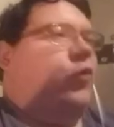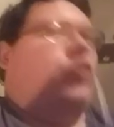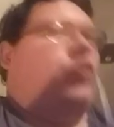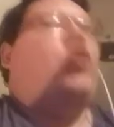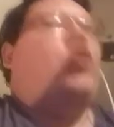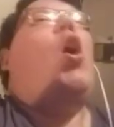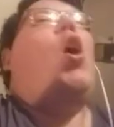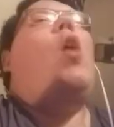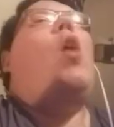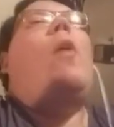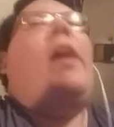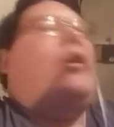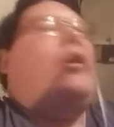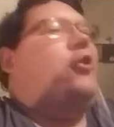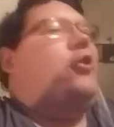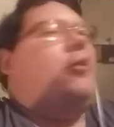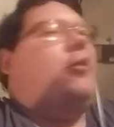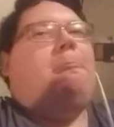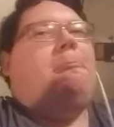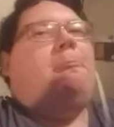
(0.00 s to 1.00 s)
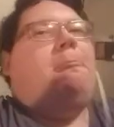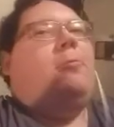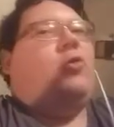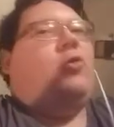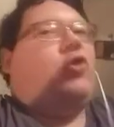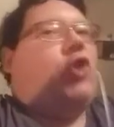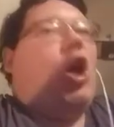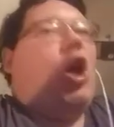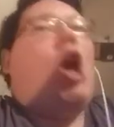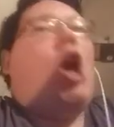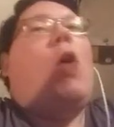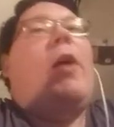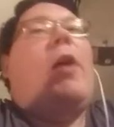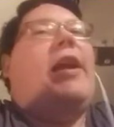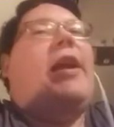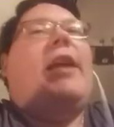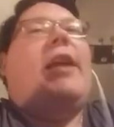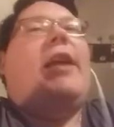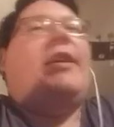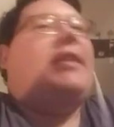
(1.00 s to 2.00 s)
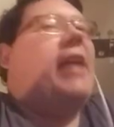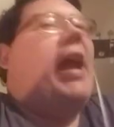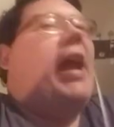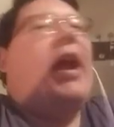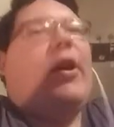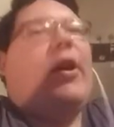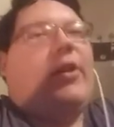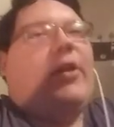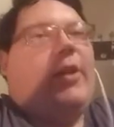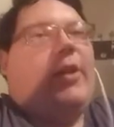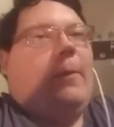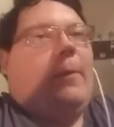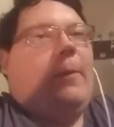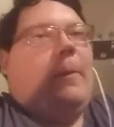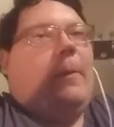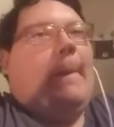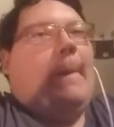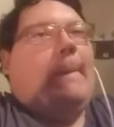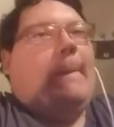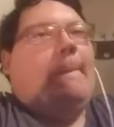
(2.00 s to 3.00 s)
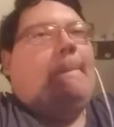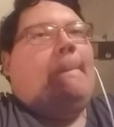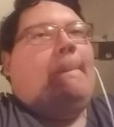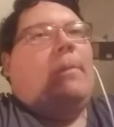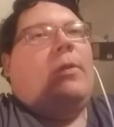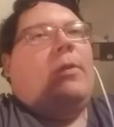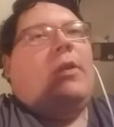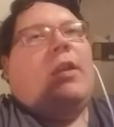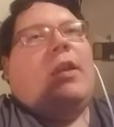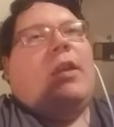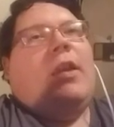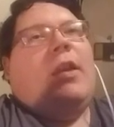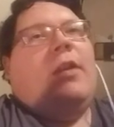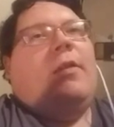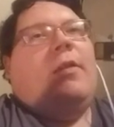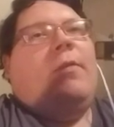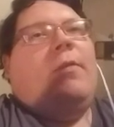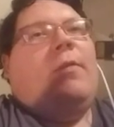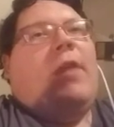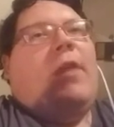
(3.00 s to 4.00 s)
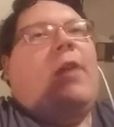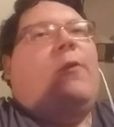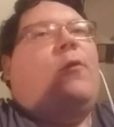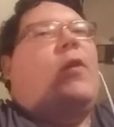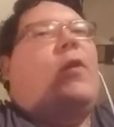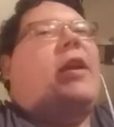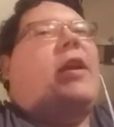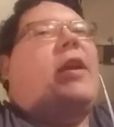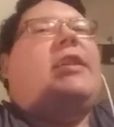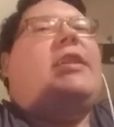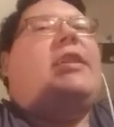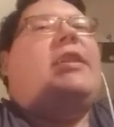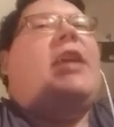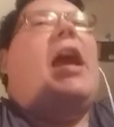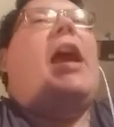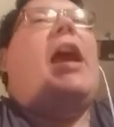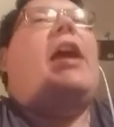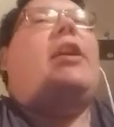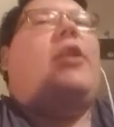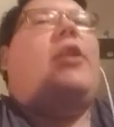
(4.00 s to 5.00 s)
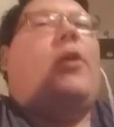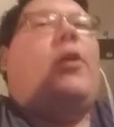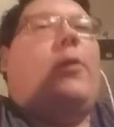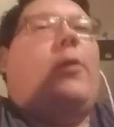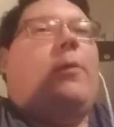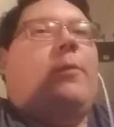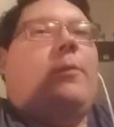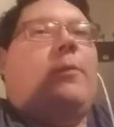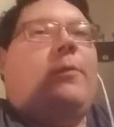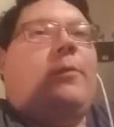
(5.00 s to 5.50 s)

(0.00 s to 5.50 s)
Do it! Do it! I dare you! I freaking dare you!